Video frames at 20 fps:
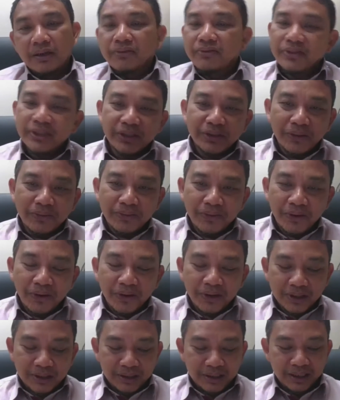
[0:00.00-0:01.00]
First of
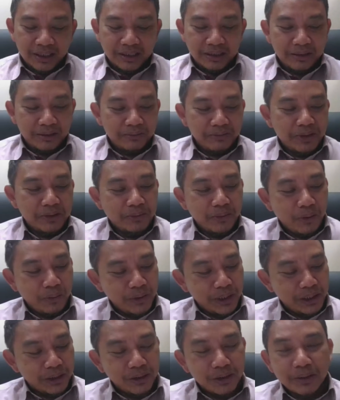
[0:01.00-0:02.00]
all, before
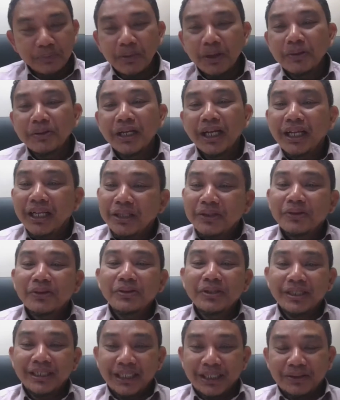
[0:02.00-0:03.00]
we talk about
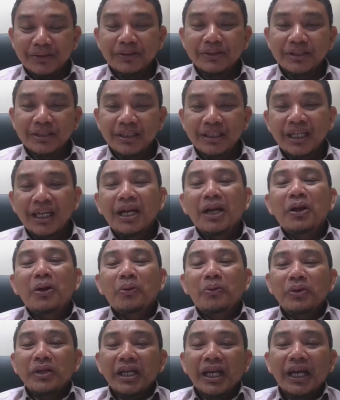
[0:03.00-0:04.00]
electronic records,
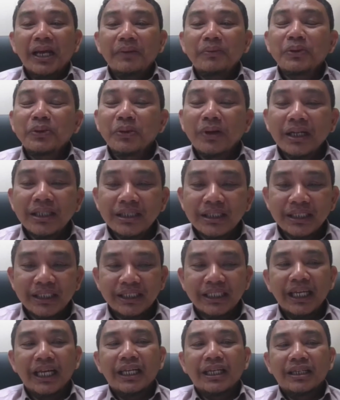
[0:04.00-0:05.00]
we have to
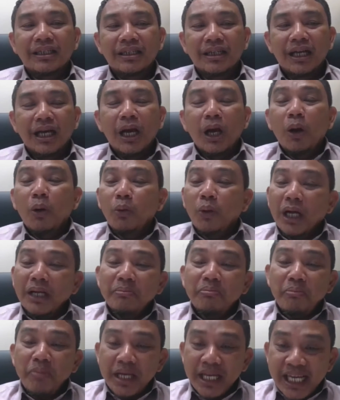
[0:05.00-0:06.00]
understand
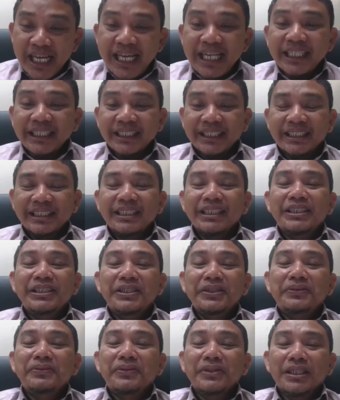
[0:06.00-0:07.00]
what makes the
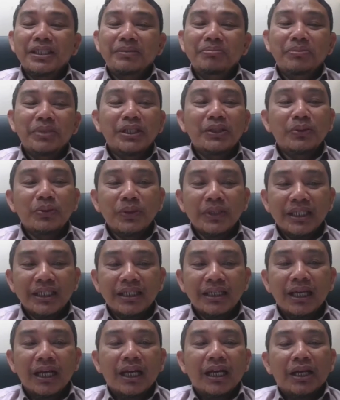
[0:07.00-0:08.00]
difference
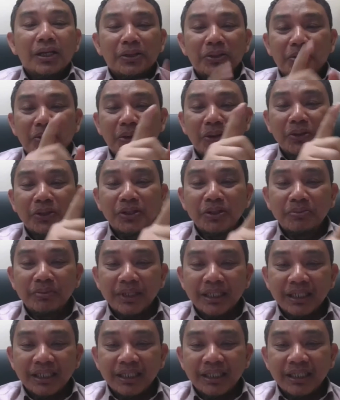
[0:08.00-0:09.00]
between
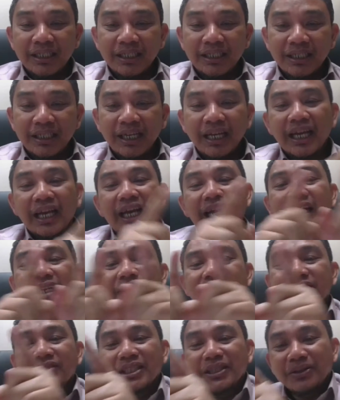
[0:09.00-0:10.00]
document
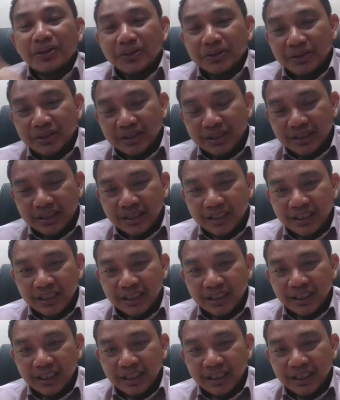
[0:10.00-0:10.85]
and records.